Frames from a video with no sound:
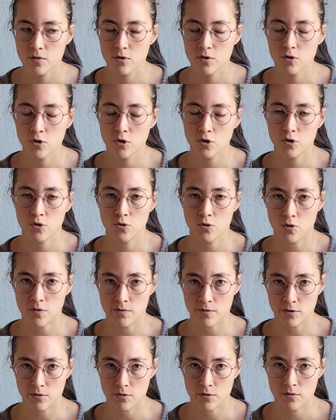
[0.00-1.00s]
cushion
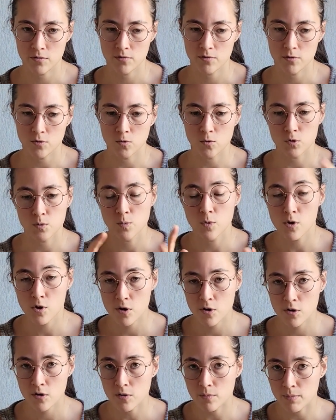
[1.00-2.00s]
covers, so
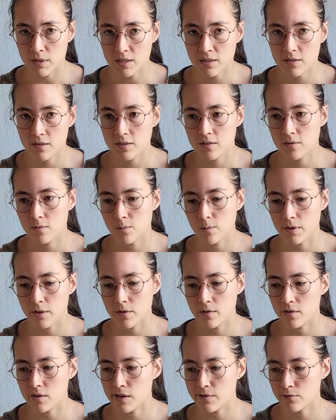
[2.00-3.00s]
smaller bits with
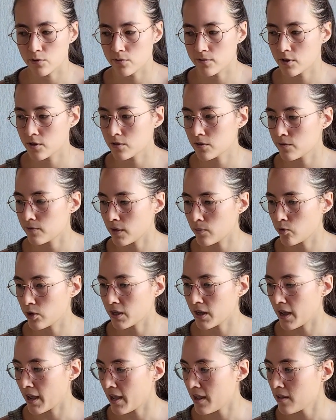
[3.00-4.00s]
the leftovers fabric
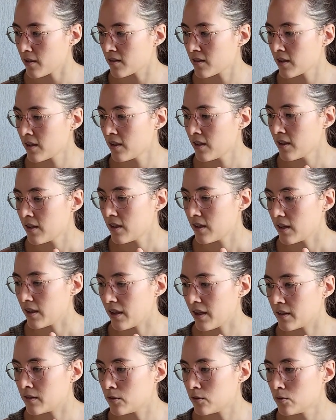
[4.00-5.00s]
I had,
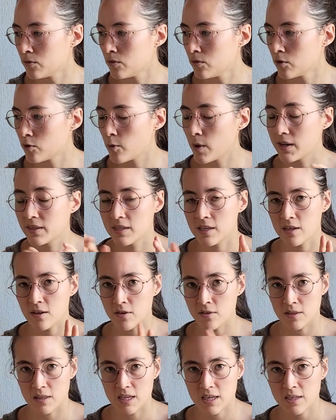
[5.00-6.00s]
and do quilting
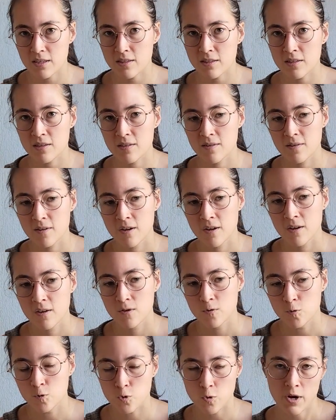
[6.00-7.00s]
on these
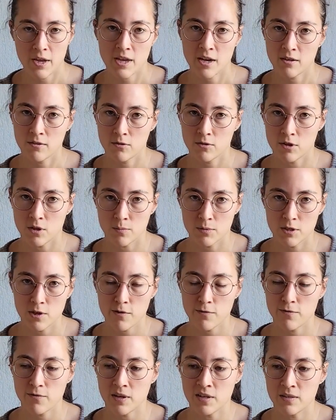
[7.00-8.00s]
to try out some
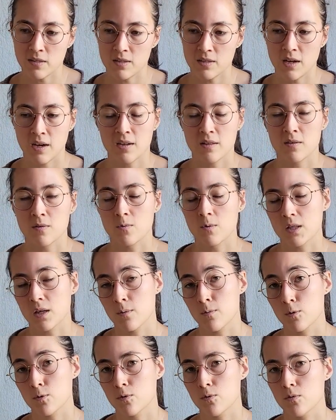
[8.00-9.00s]
stuff and decide what I
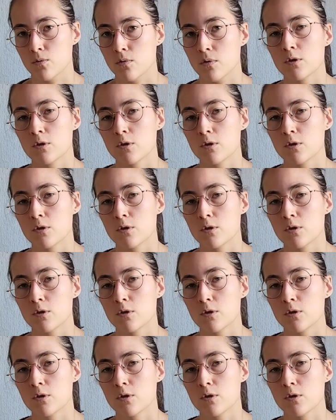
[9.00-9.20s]
want to do.